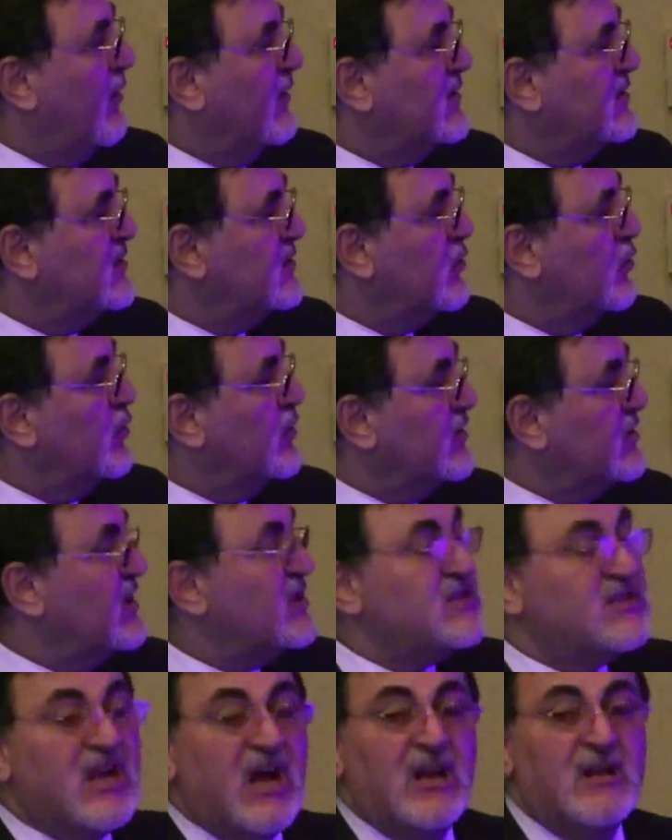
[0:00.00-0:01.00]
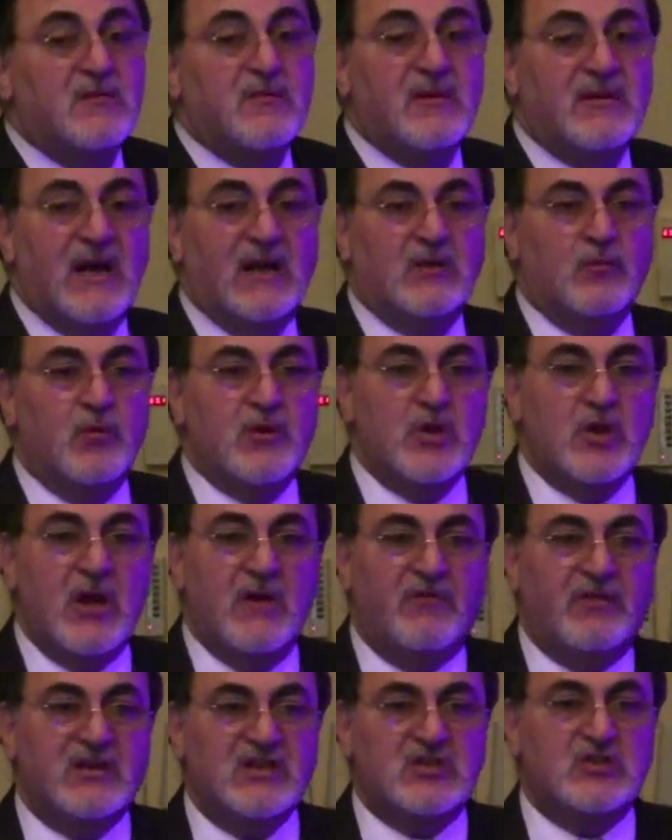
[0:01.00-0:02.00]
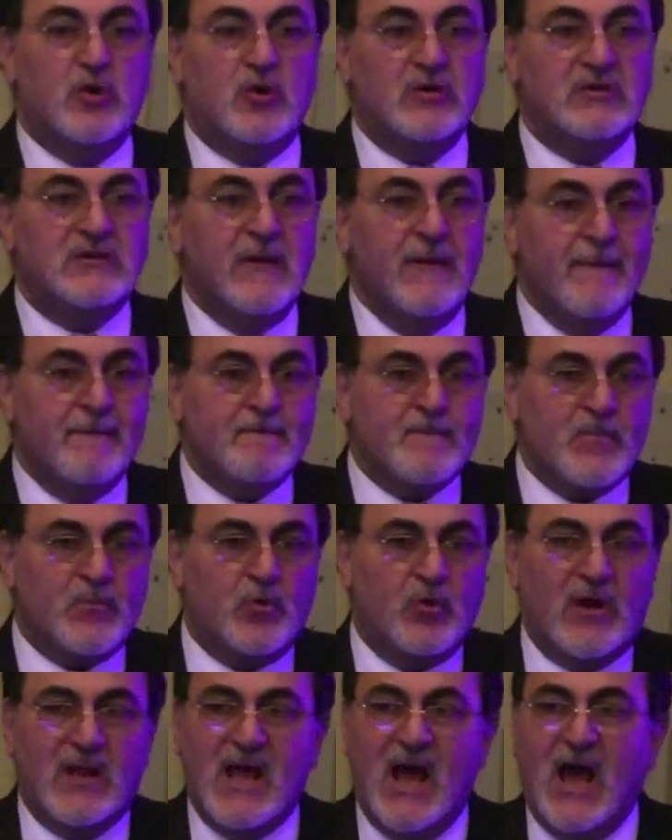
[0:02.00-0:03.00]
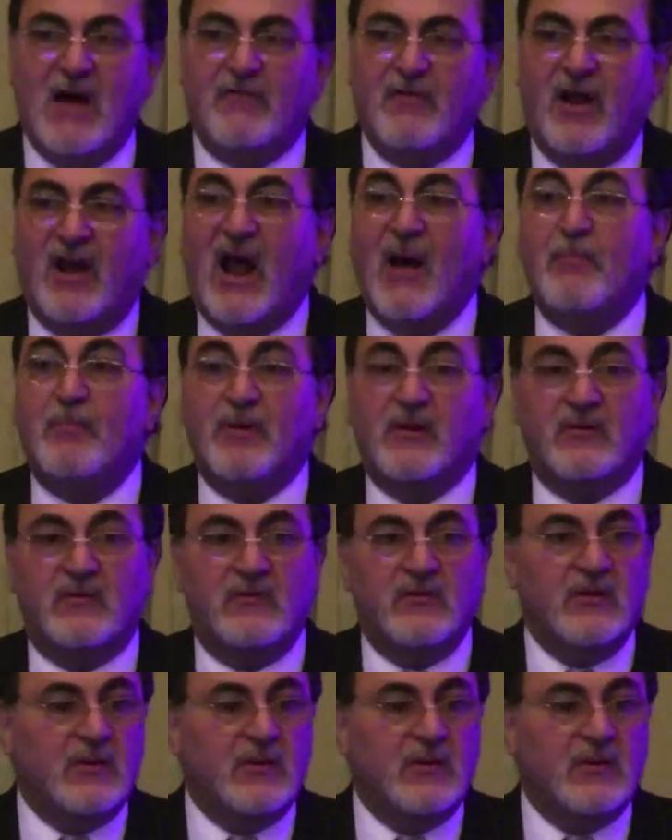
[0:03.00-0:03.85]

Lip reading: So this tells me that when you give this dose, you can have a rapid